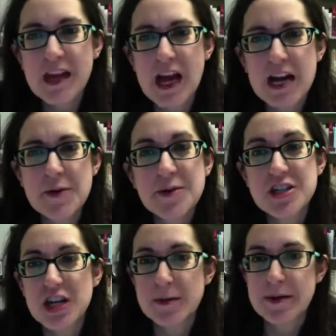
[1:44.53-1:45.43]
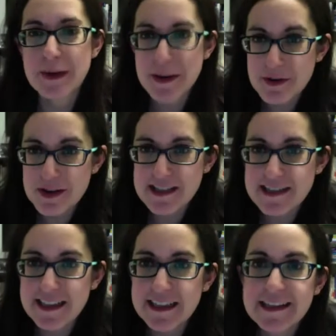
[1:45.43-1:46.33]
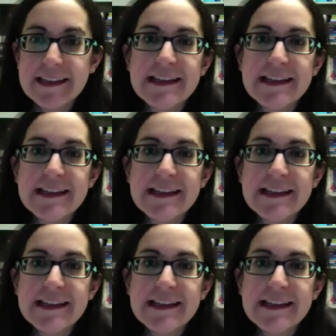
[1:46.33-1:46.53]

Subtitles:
I'm going to talk about the paper in a second.